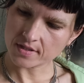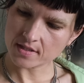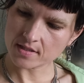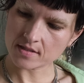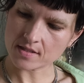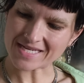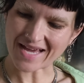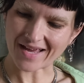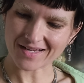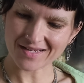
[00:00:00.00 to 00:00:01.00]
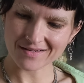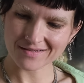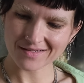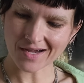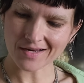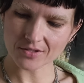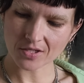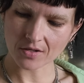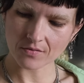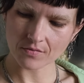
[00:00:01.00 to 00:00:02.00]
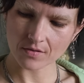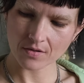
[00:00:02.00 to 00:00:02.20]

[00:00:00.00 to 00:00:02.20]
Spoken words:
sienna kind of tone.